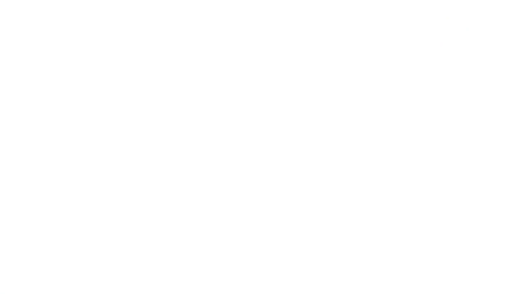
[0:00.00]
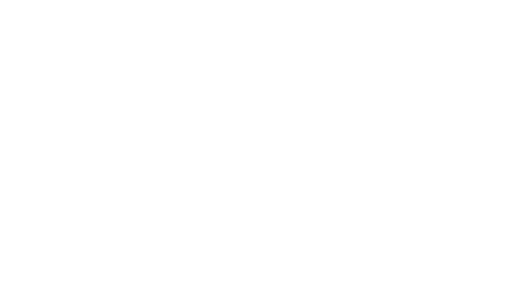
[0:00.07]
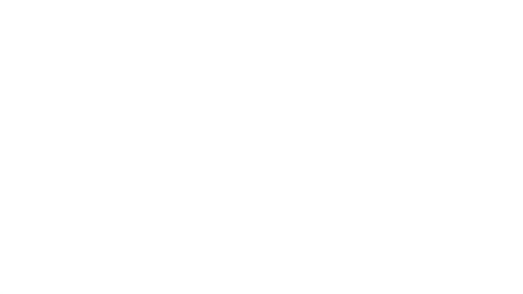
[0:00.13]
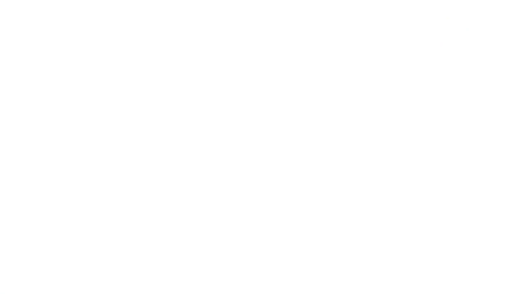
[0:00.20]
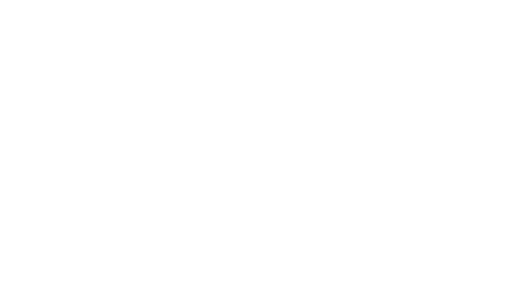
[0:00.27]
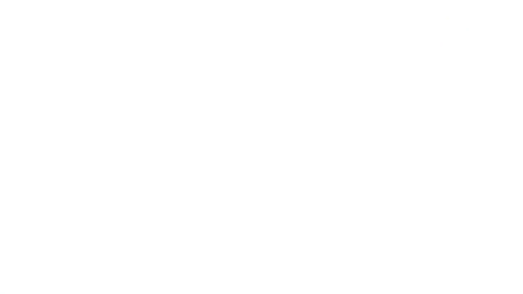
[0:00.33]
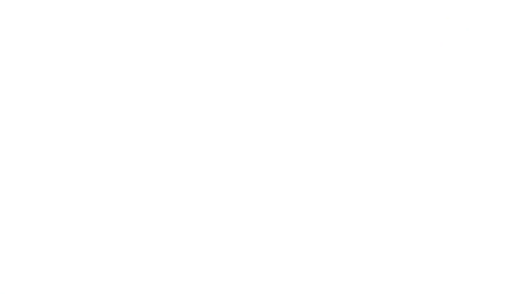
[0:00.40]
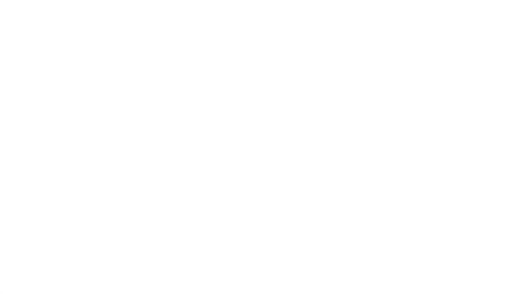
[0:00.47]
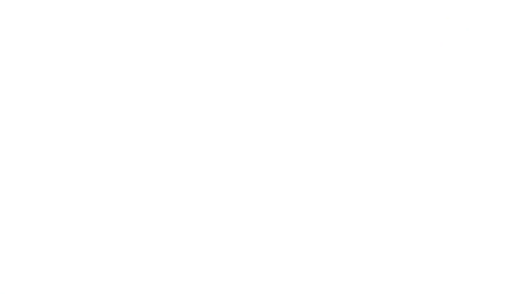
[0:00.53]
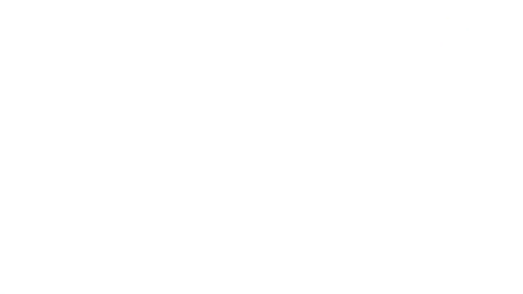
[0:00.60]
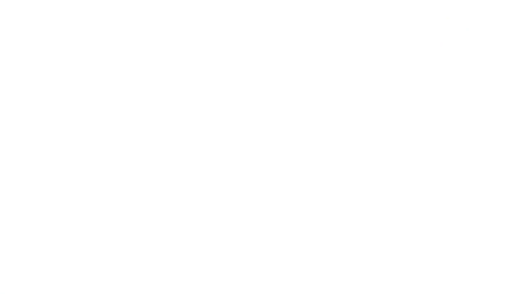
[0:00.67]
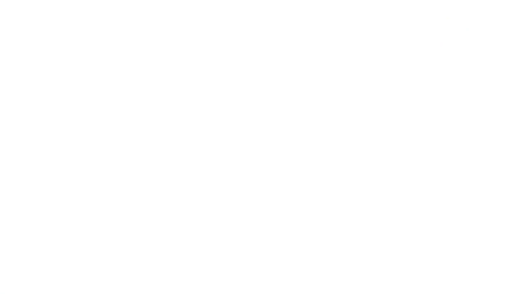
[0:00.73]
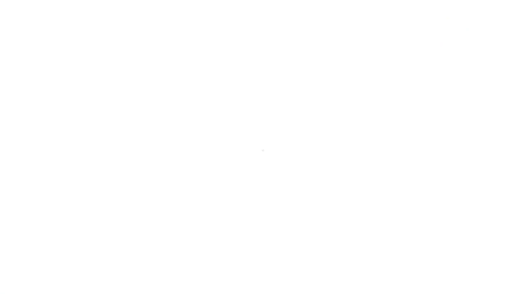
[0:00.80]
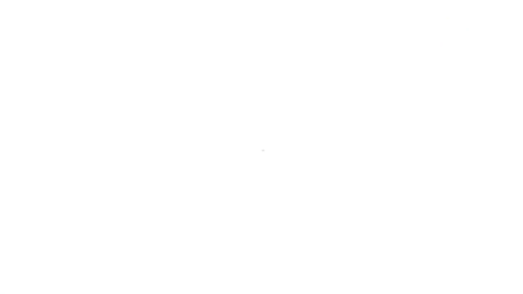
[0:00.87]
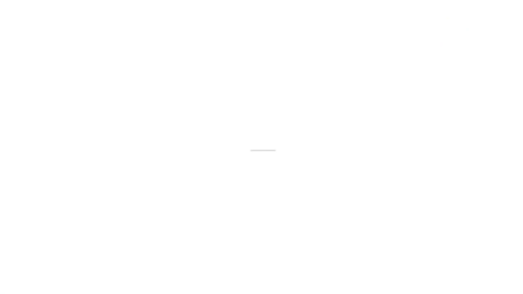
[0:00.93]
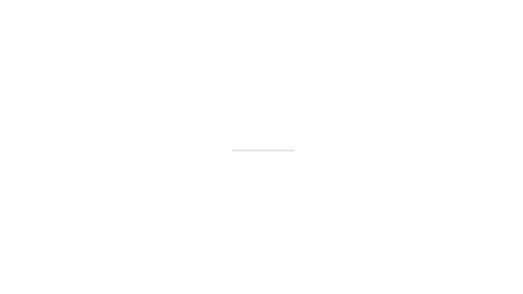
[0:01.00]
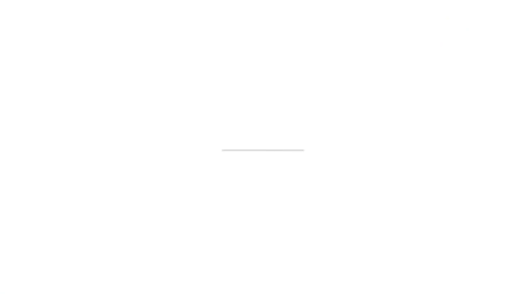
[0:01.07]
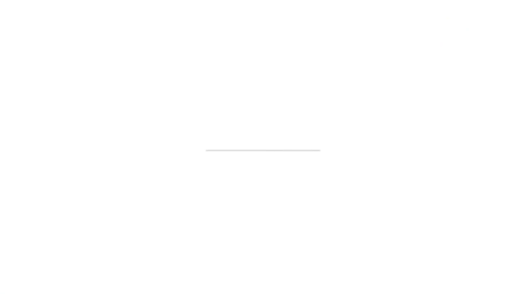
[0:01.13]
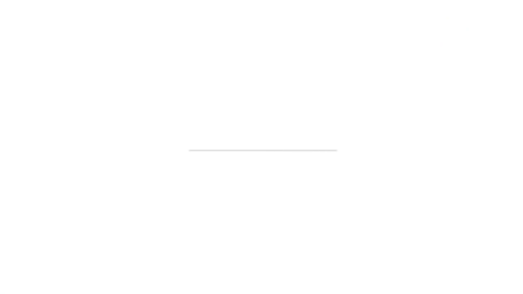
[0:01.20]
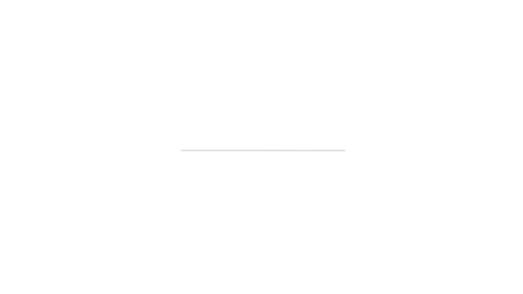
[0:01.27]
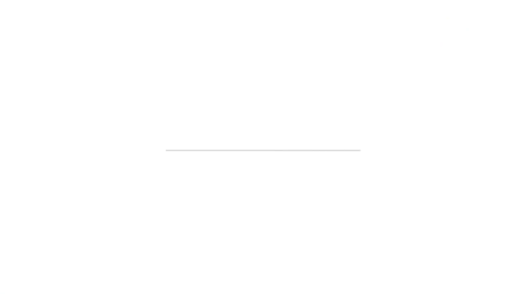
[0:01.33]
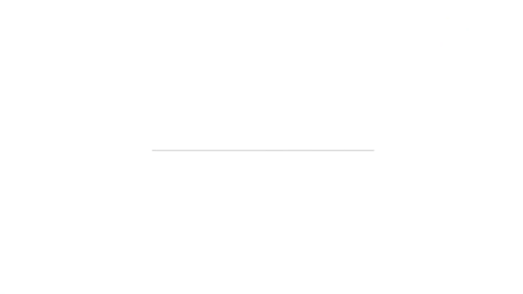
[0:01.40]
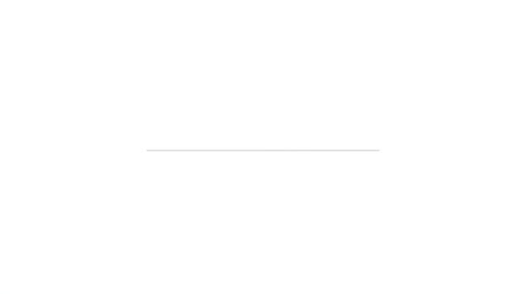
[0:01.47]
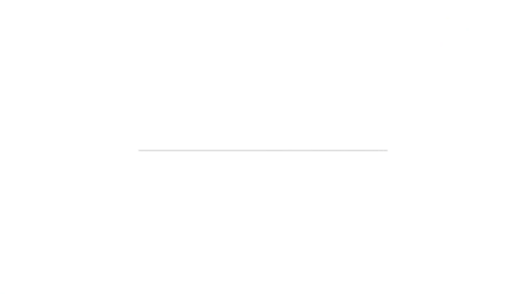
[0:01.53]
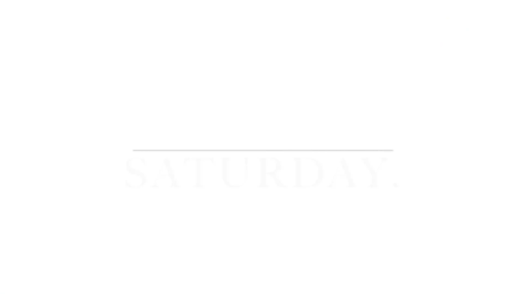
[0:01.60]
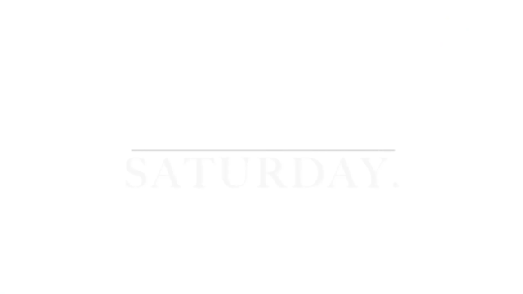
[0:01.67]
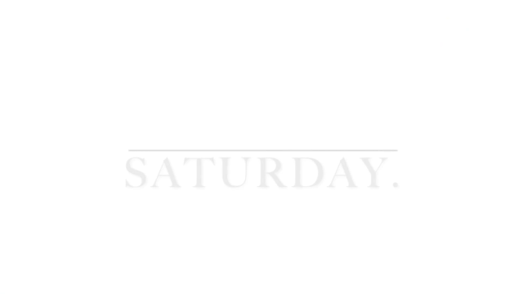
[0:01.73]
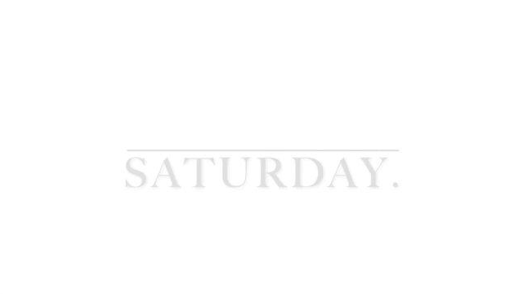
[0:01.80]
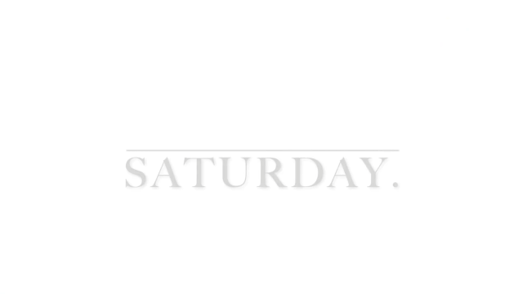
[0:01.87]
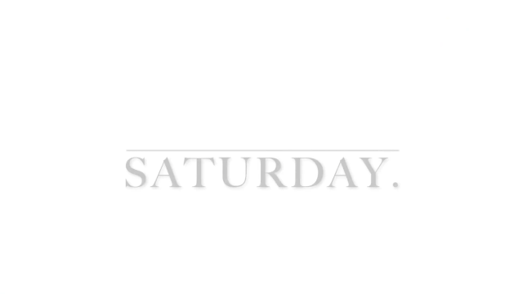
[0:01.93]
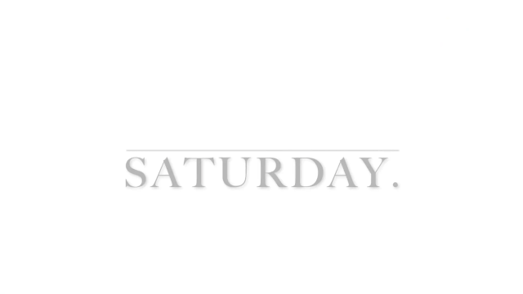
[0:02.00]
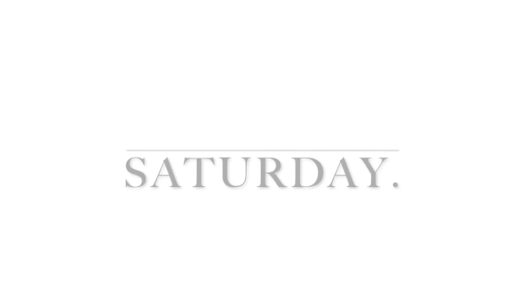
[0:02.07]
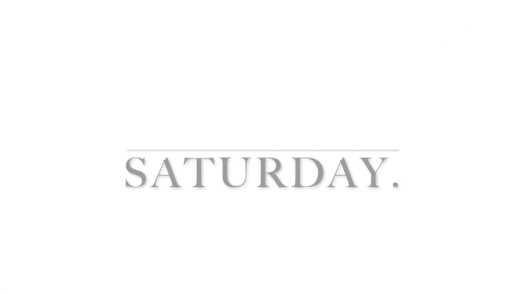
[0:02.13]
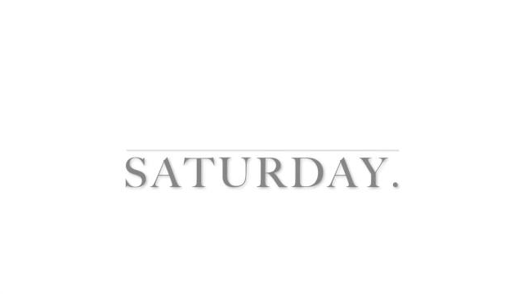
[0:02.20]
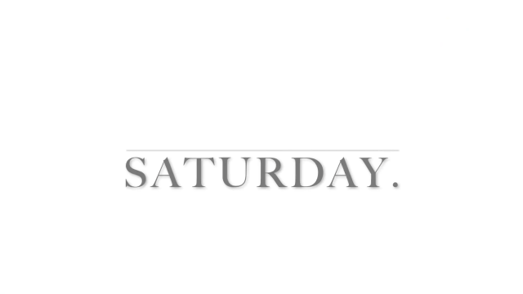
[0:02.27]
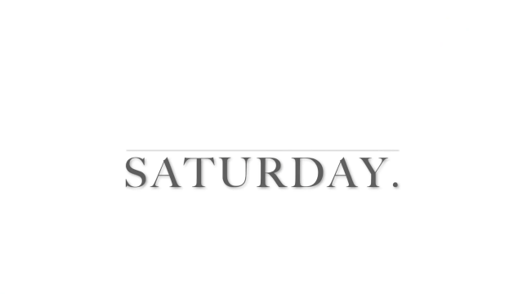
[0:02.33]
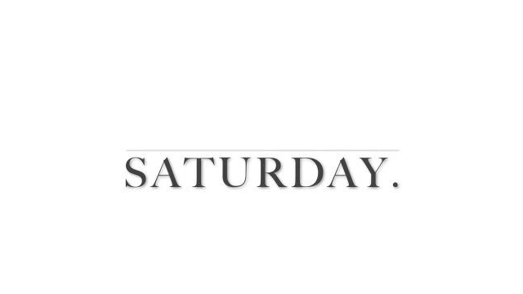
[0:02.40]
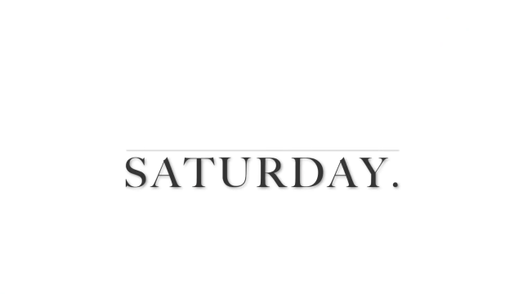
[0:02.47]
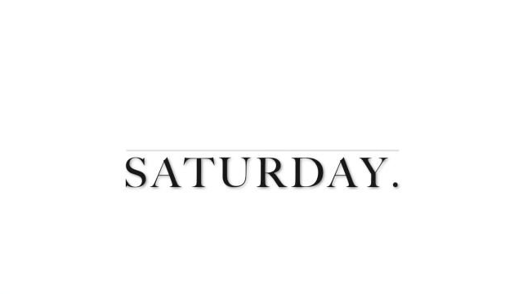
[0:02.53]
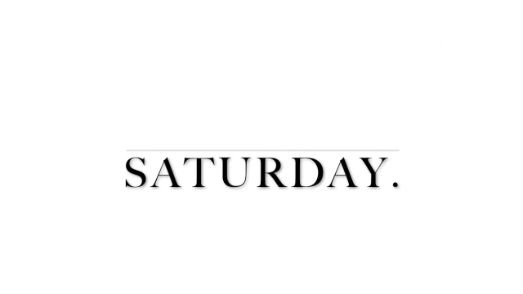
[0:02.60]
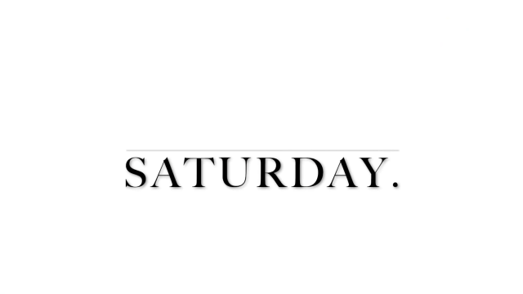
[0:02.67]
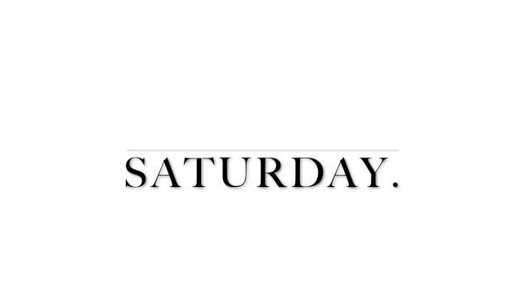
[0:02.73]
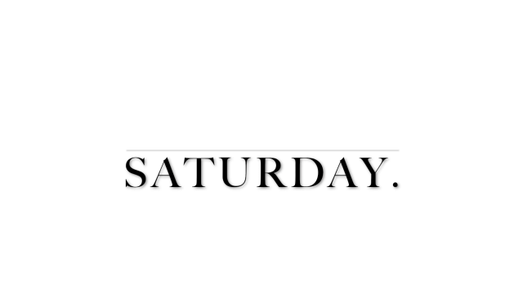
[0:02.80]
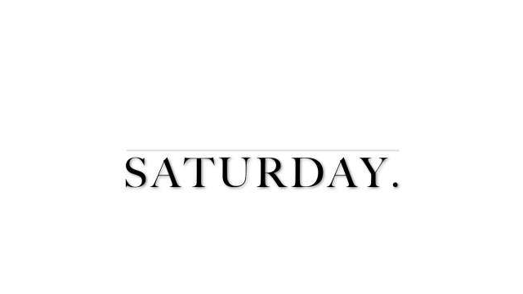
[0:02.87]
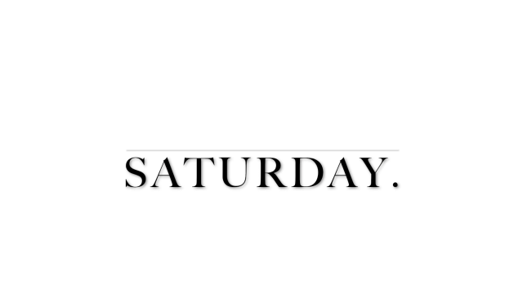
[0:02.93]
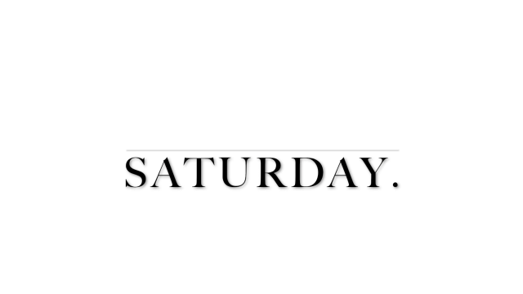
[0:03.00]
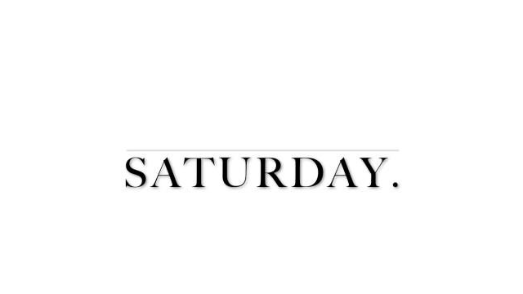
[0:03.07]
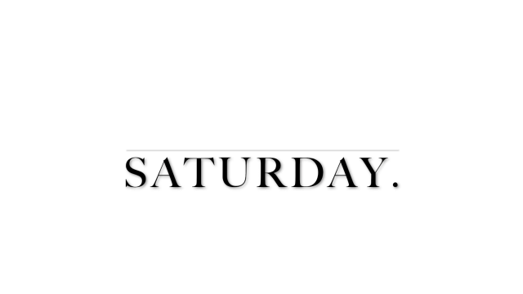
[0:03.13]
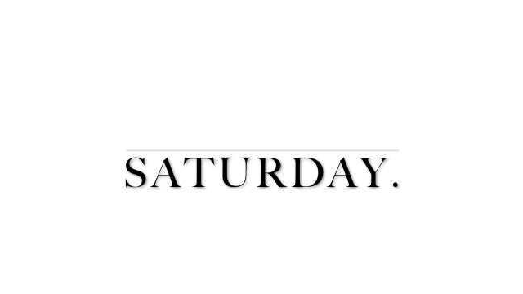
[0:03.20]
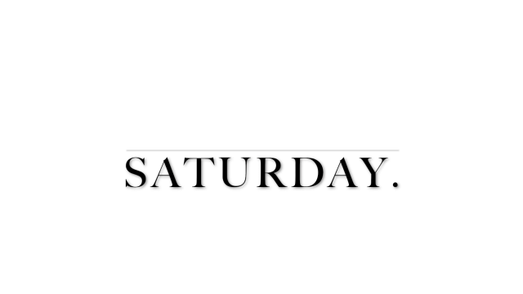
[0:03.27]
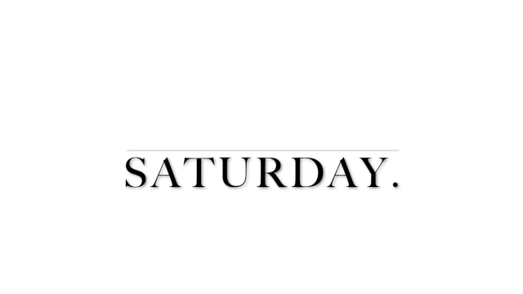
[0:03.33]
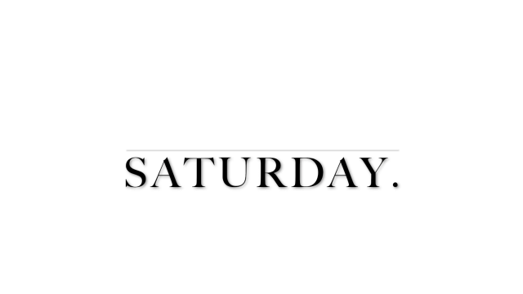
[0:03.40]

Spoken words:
(no speaker visible)